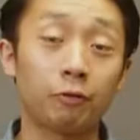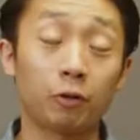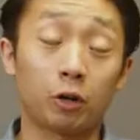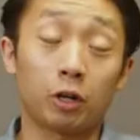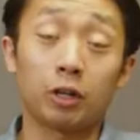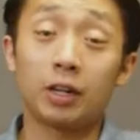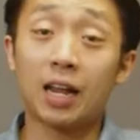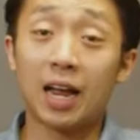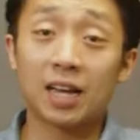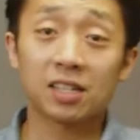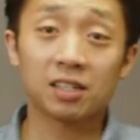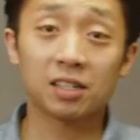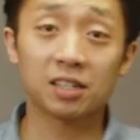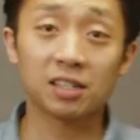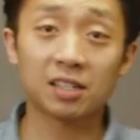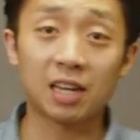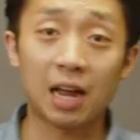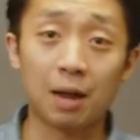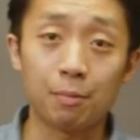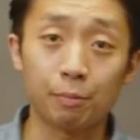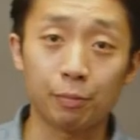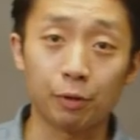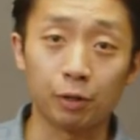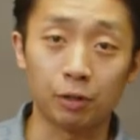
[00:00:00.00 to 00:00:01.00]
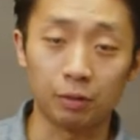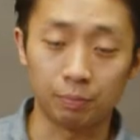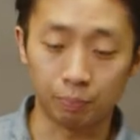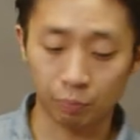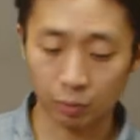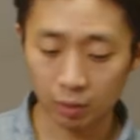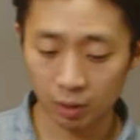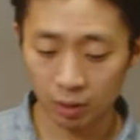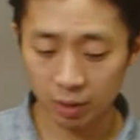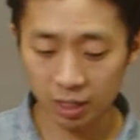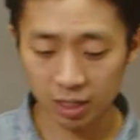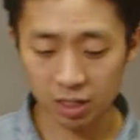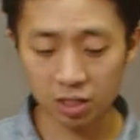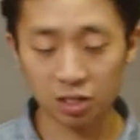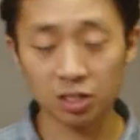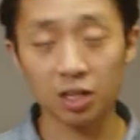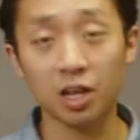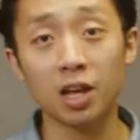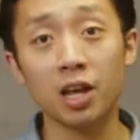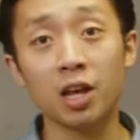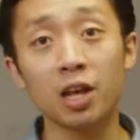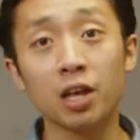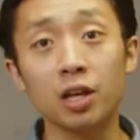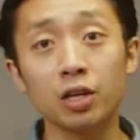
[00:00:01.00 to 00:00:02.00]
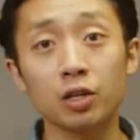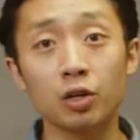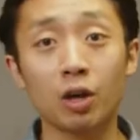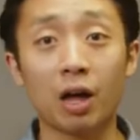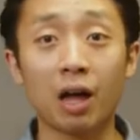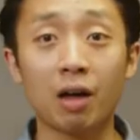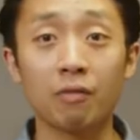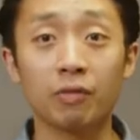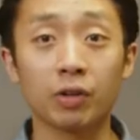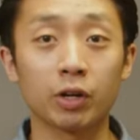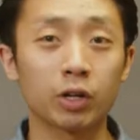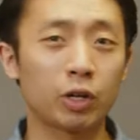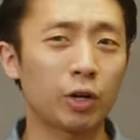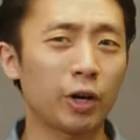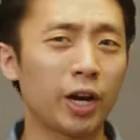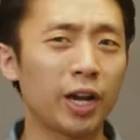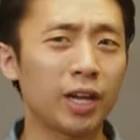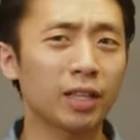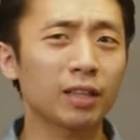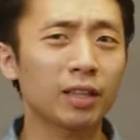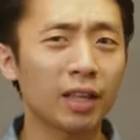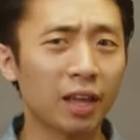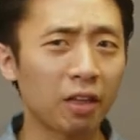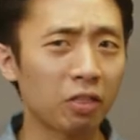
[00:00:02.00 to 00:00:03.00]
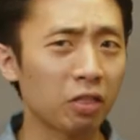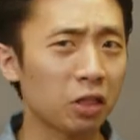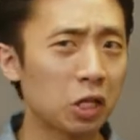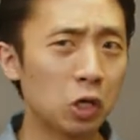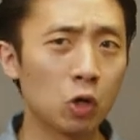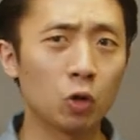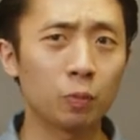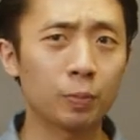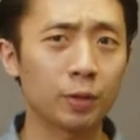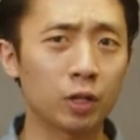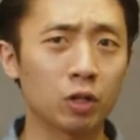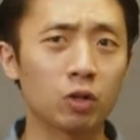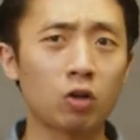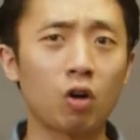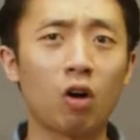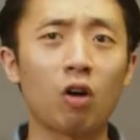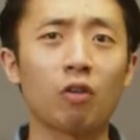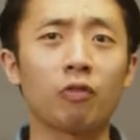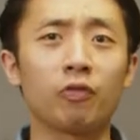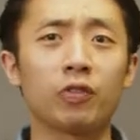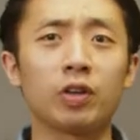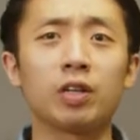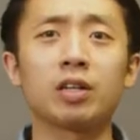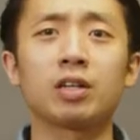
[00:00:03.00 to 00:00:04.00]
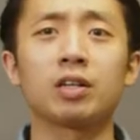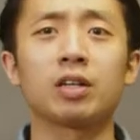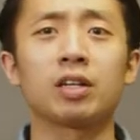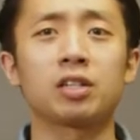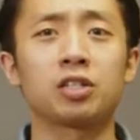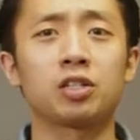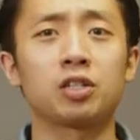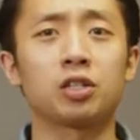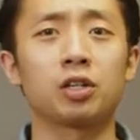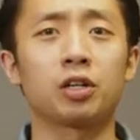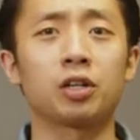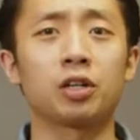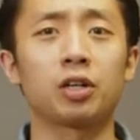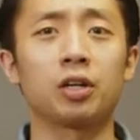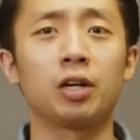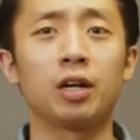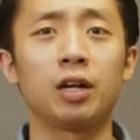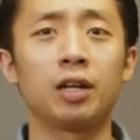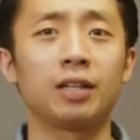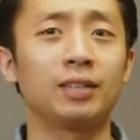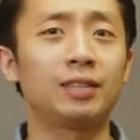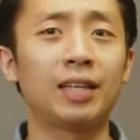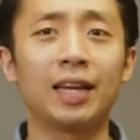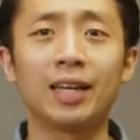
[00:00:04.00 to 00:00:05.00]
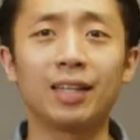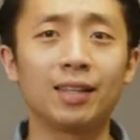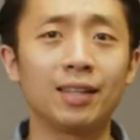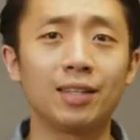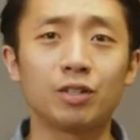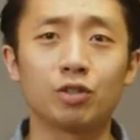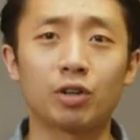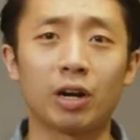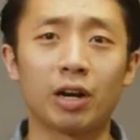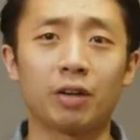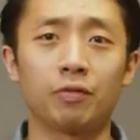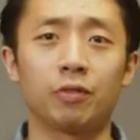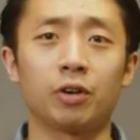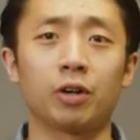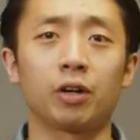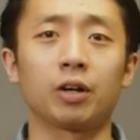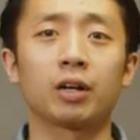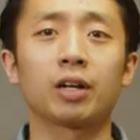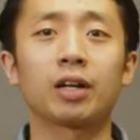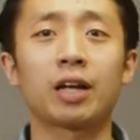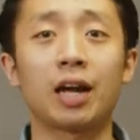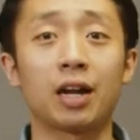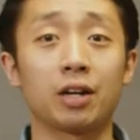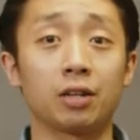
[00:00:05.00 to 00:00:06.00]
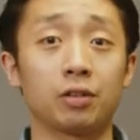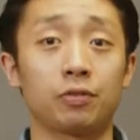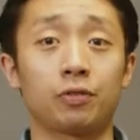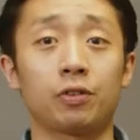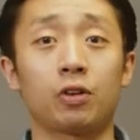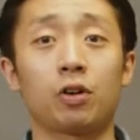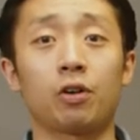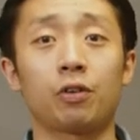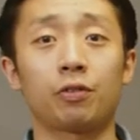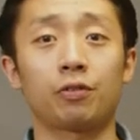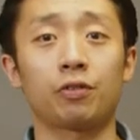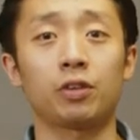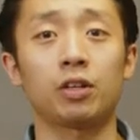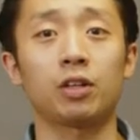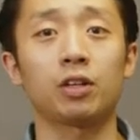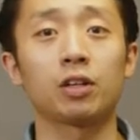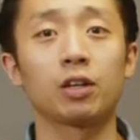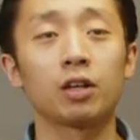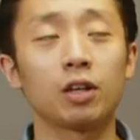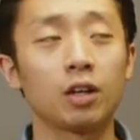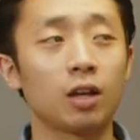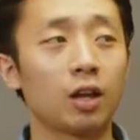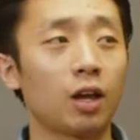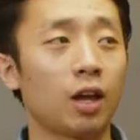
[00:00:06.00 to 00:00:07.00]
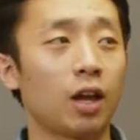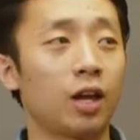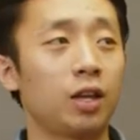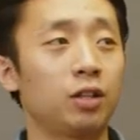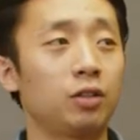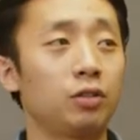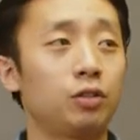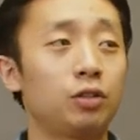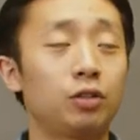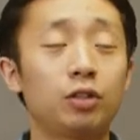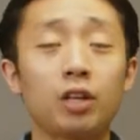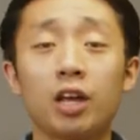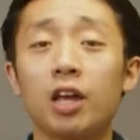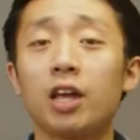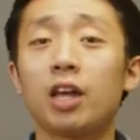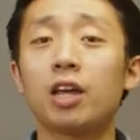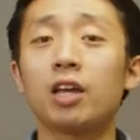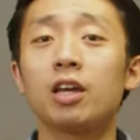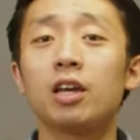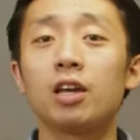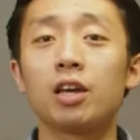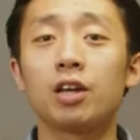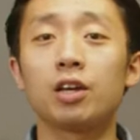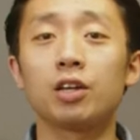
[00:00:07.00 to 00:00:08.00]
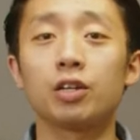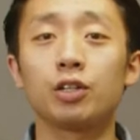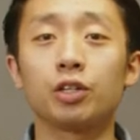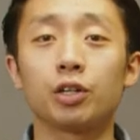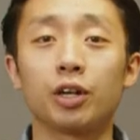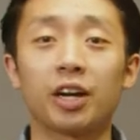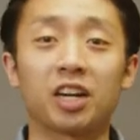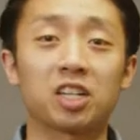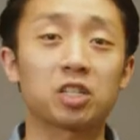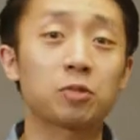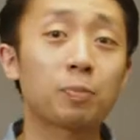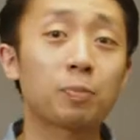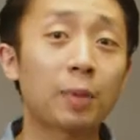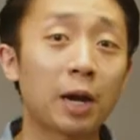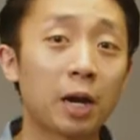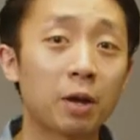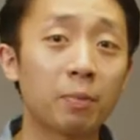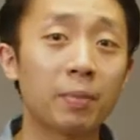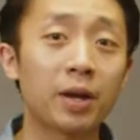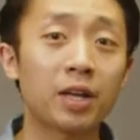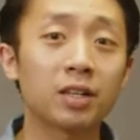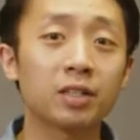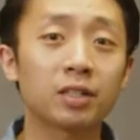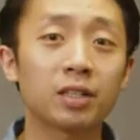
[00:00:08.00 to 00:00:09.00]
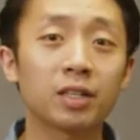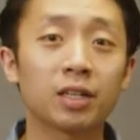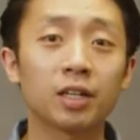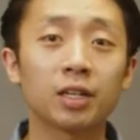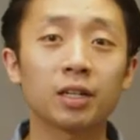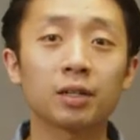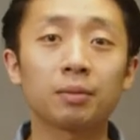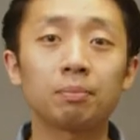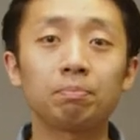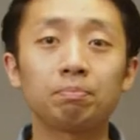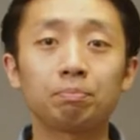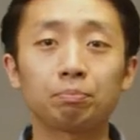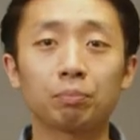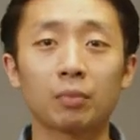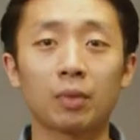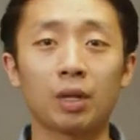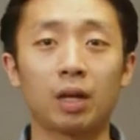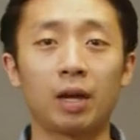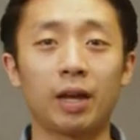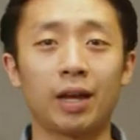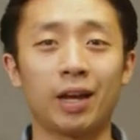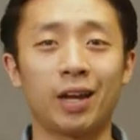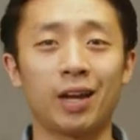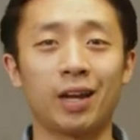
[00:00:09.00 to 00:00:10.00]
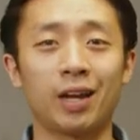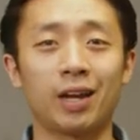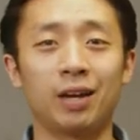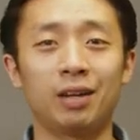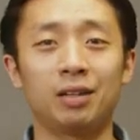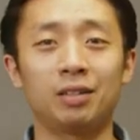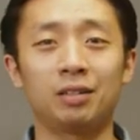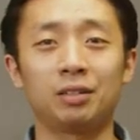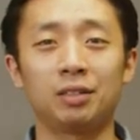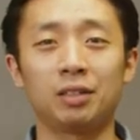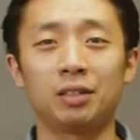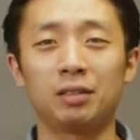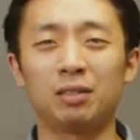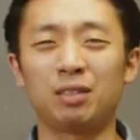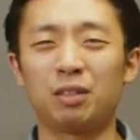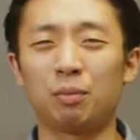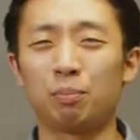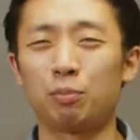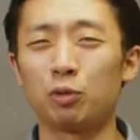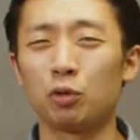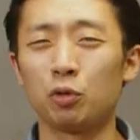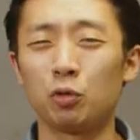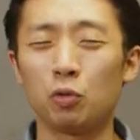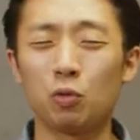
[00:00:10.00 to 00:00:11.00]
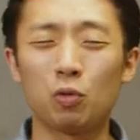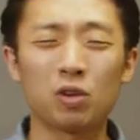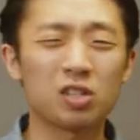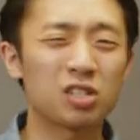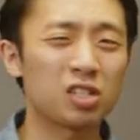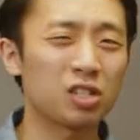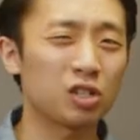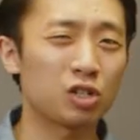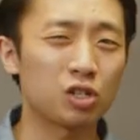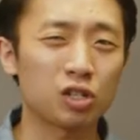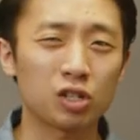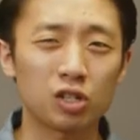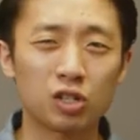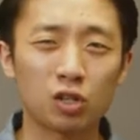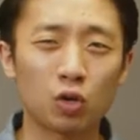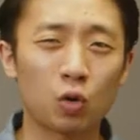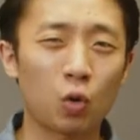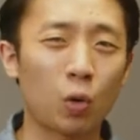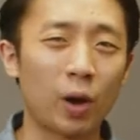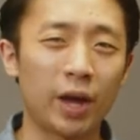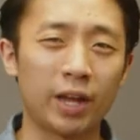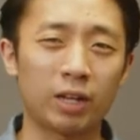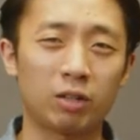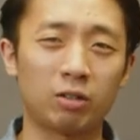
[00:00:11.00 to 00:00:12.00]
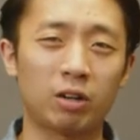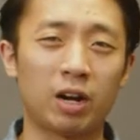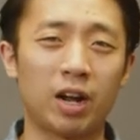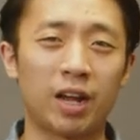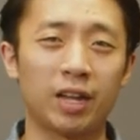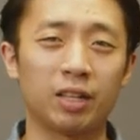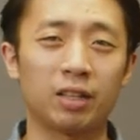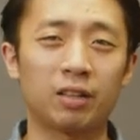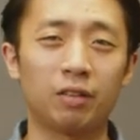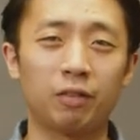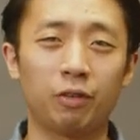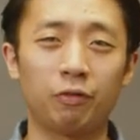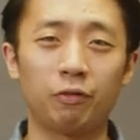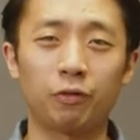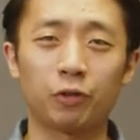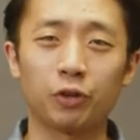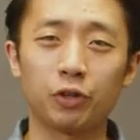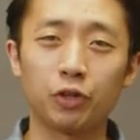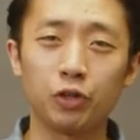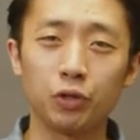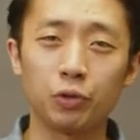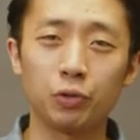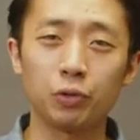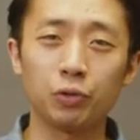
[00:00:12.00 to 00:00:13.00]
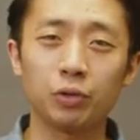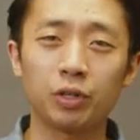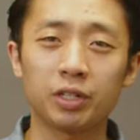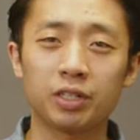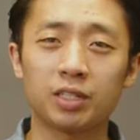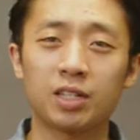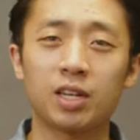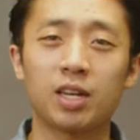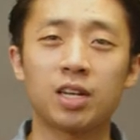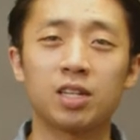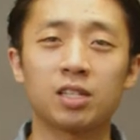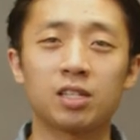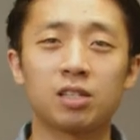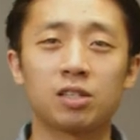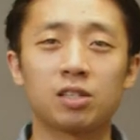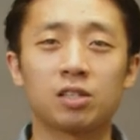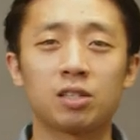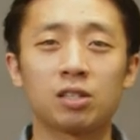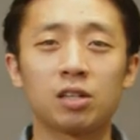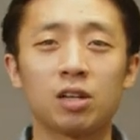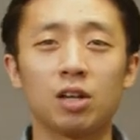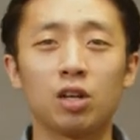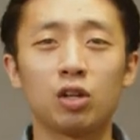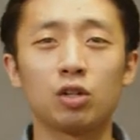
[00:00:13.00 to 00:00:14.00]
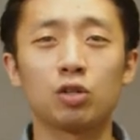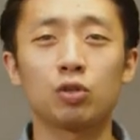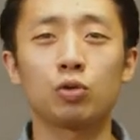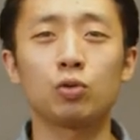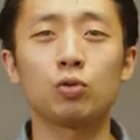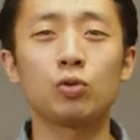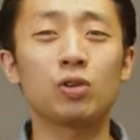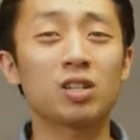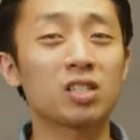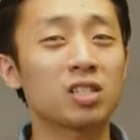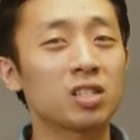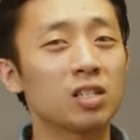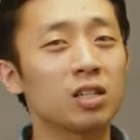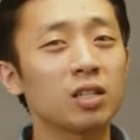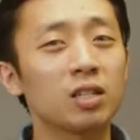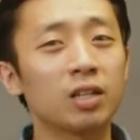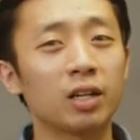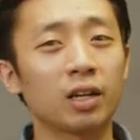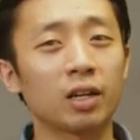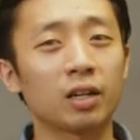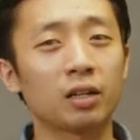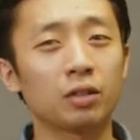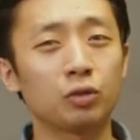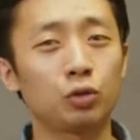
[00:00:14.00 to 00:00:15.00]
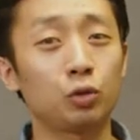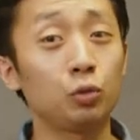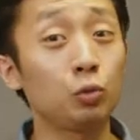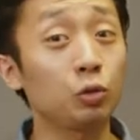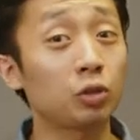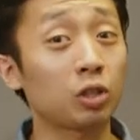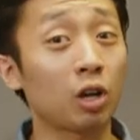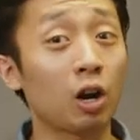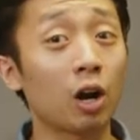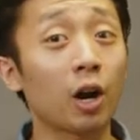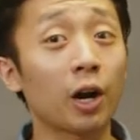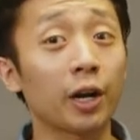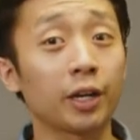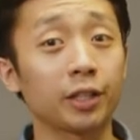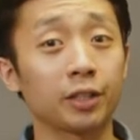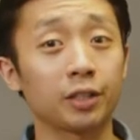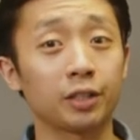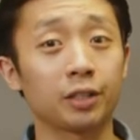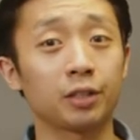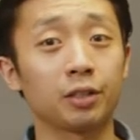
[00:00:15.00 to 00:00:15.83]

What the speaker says: for our last example, let's say you have a great Ethiopian coffee as your daily driver kind of coffee. And today you're experimenting and the brew wasn't just quite right. For you, it tastes too acidic, too tart.